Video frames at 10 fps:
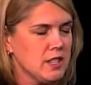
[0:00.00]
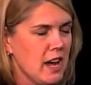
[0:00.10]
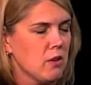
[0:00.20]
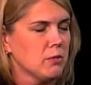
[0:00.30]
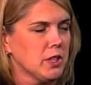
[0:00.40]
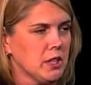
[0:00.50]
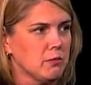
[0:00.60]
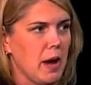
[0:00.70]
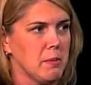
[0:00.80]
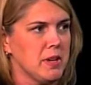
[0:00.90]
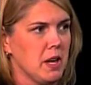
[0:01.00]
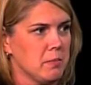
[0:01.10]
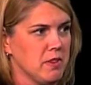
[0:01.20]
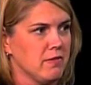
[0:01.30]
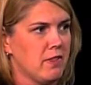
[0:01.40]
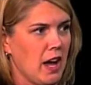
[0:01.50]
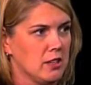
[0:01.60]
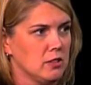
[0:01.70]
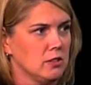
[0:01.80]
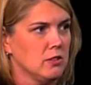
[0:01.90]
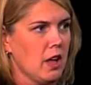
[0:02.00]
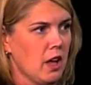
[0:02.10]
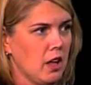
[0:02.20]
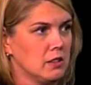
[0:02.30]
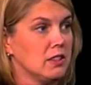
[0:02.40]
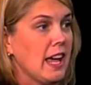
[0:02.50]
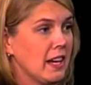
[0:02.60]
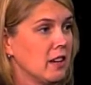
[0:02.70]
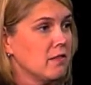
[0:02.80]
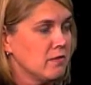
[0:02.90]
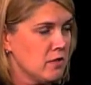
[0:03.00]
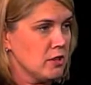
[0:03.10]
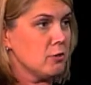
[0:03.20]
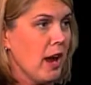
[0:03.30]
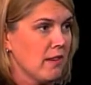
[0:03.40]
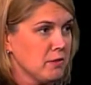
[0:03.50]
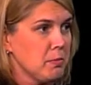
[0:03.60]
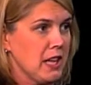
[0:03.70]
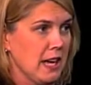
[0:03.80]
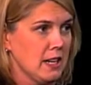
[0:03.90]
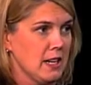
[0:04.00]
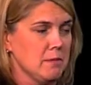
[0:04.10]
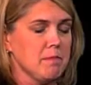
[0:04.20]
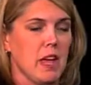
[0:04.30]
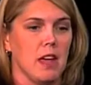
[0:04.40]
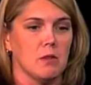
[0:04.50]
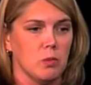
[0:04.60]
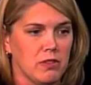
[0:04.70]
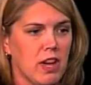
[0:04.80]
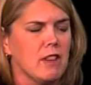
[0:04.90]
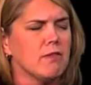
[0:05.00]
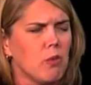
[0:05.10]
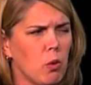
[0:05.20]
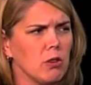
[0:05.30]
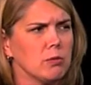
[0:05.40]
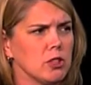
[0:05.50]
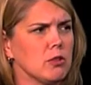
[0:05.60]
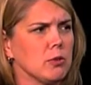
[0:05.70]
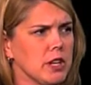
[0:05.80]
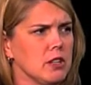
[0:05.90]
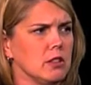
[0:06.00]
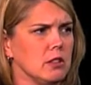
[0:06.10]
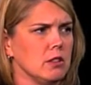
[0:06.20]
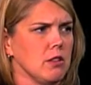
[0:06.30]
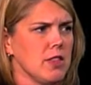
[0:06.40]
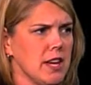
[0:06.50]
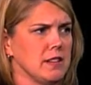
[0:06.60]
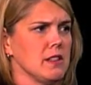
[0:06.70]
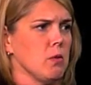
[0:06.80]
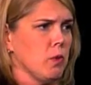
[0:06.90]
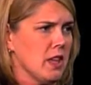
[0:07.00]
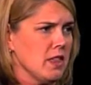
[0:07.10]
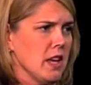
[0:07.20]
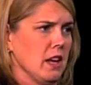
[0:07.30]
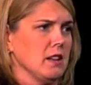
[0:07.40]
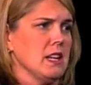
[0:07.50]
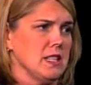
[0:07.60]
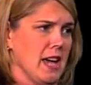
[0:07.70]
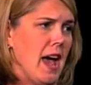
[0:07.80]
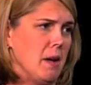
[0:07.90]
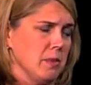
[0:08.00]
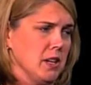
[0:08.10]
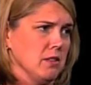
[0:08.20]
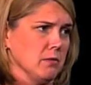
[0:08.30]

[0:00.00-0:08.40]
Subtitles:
now really wrapping up the final leg of the draft planning, and we've got 4 real critical things that we think need to happen in